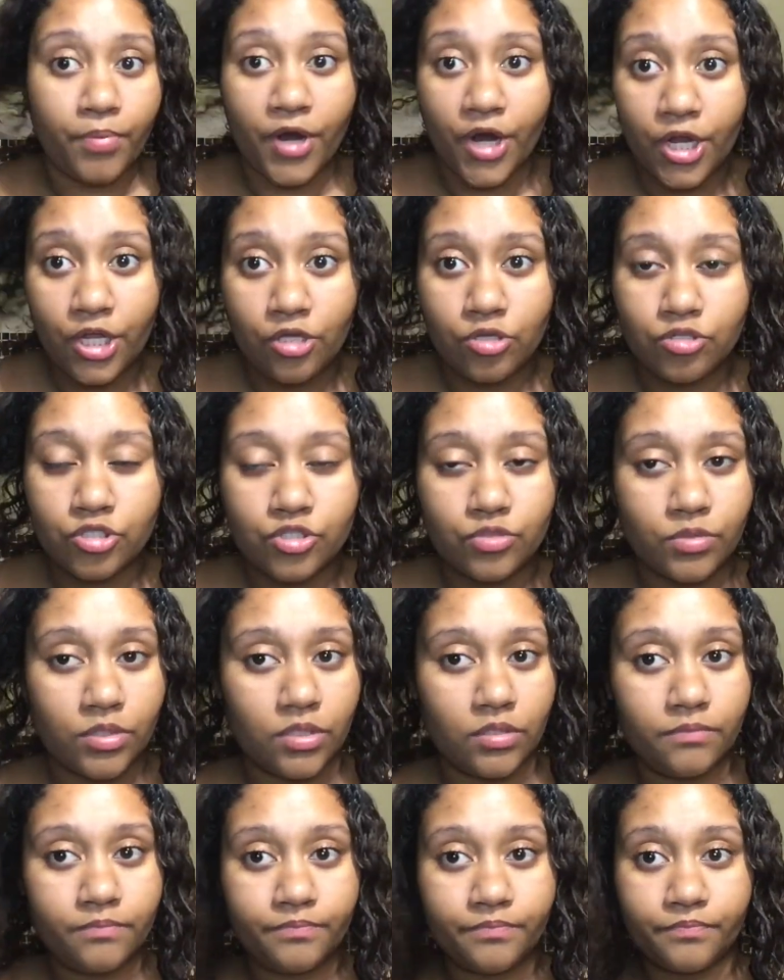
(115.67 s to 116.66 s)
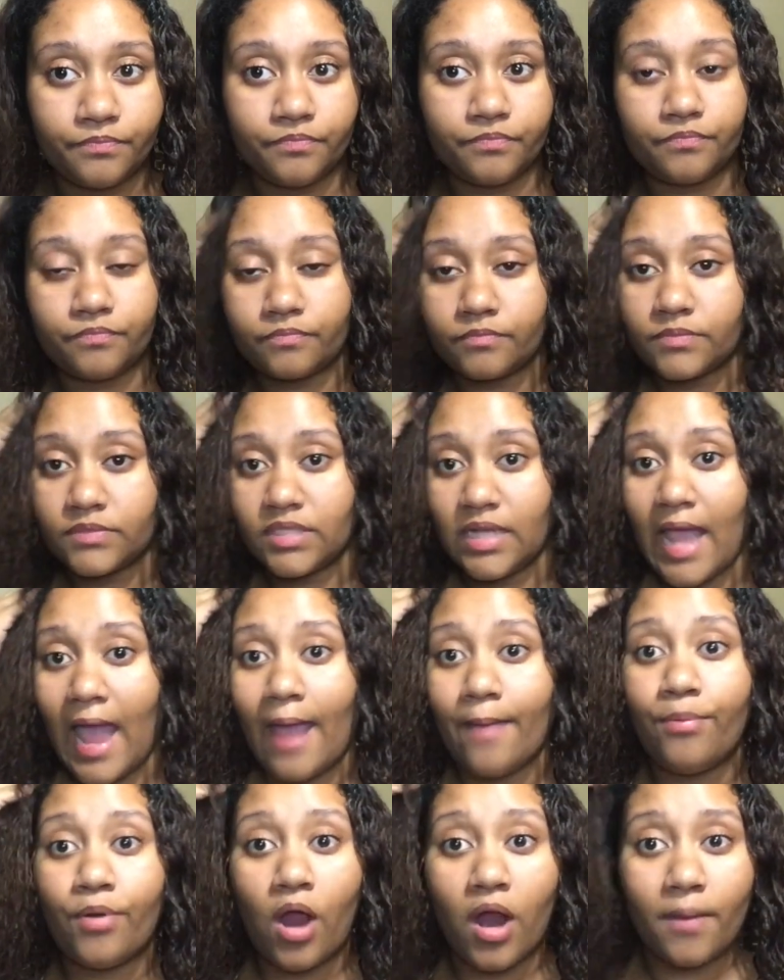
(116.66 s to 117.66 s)
Per usual, I
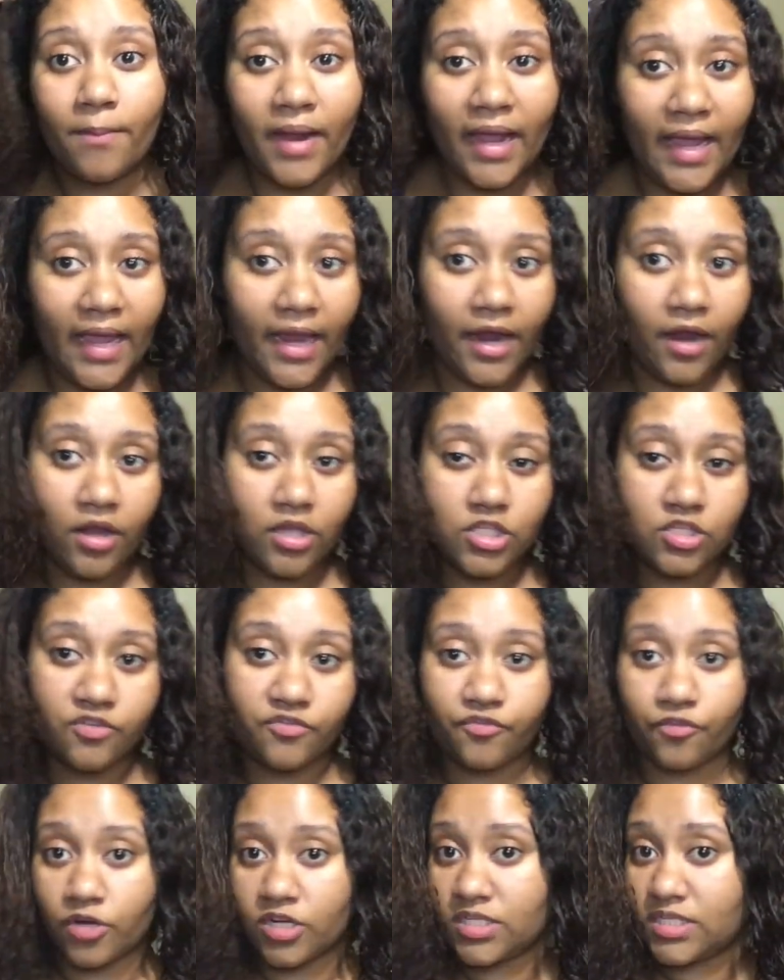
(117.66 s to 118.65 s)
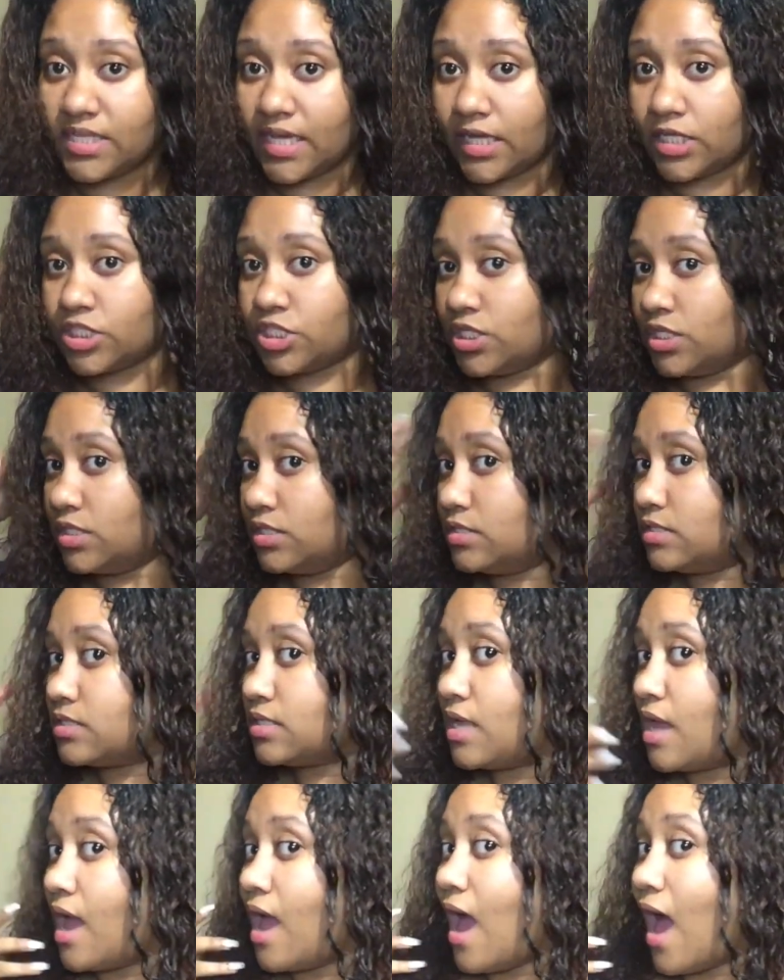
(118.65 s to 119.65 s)
part my hair into four sections.
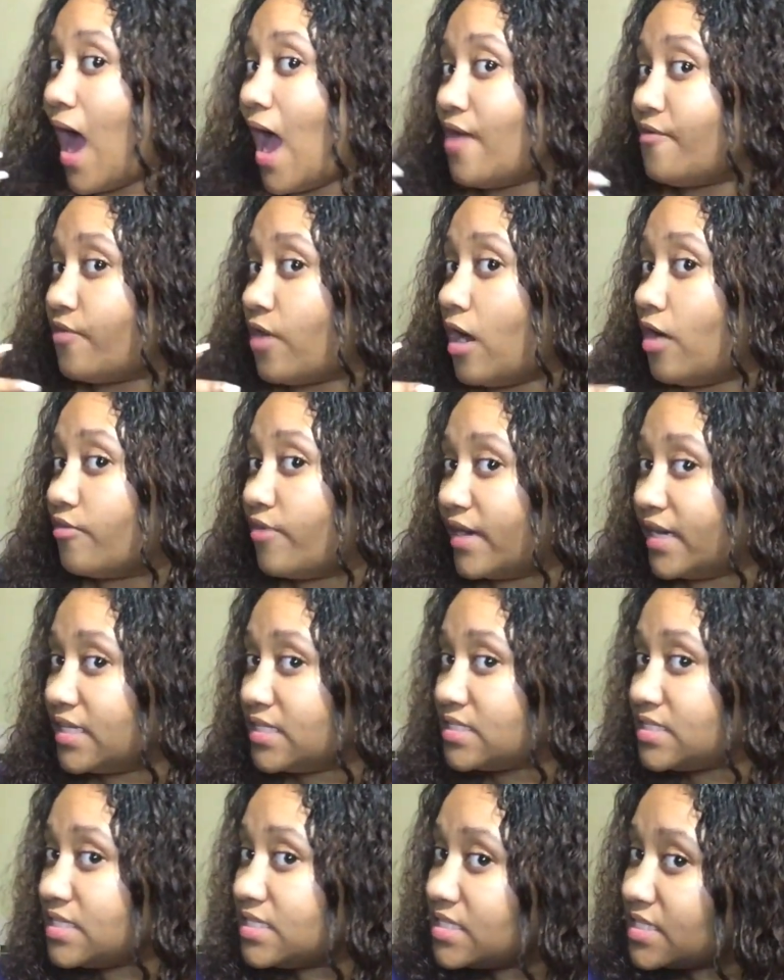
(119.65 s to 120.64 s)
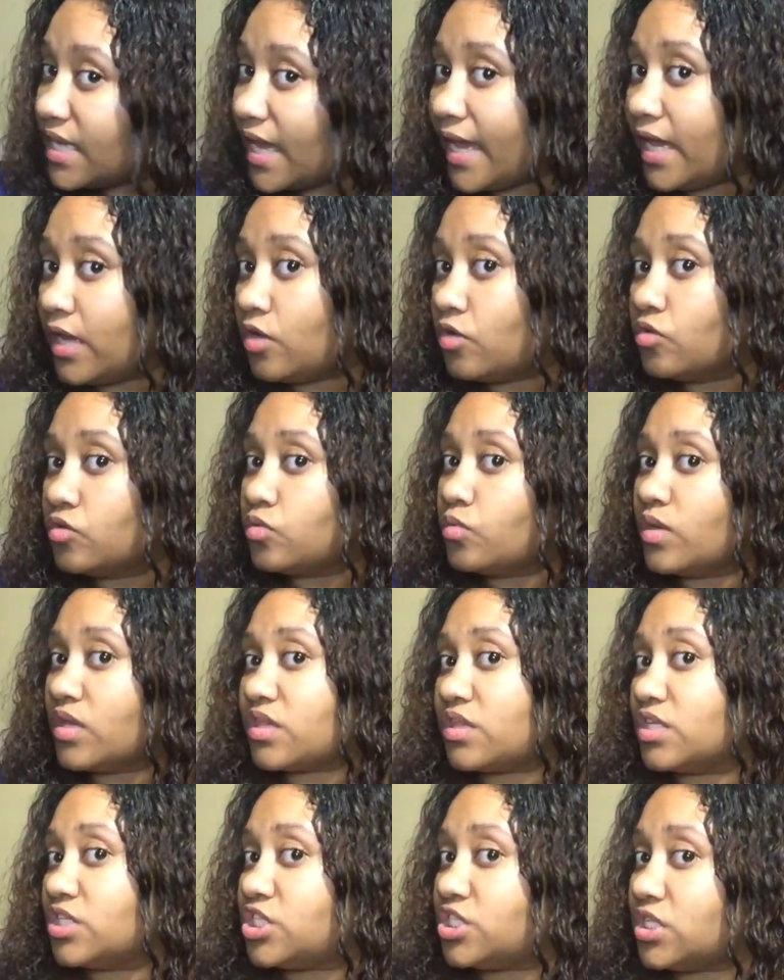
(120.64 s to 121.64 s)
I've already detangled with
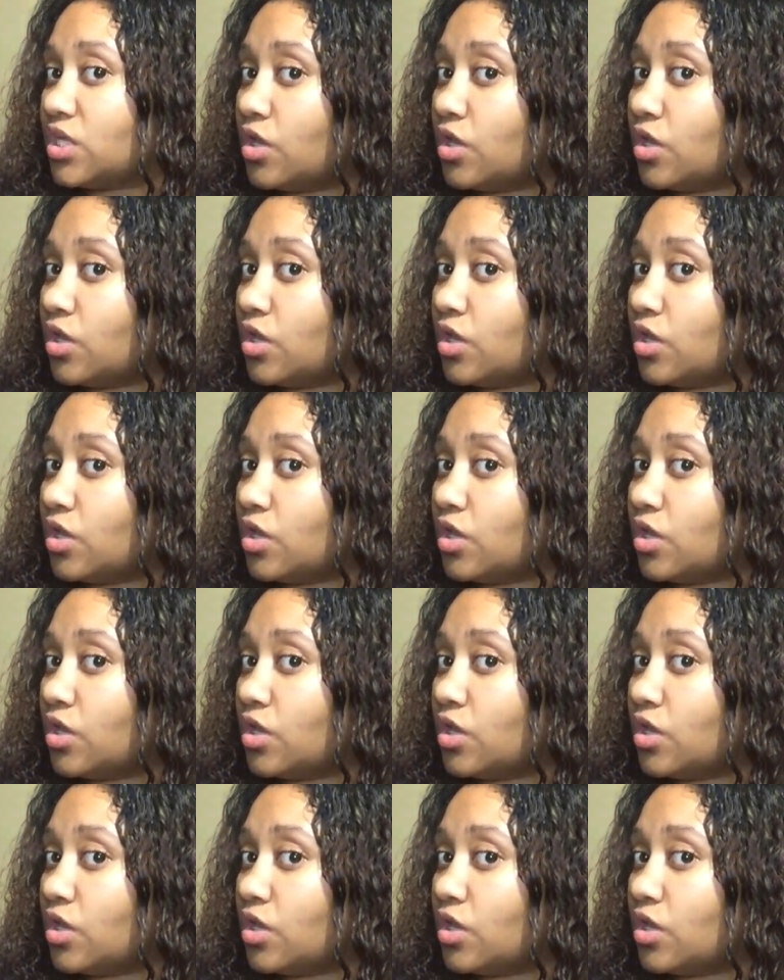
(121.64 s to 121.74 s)
the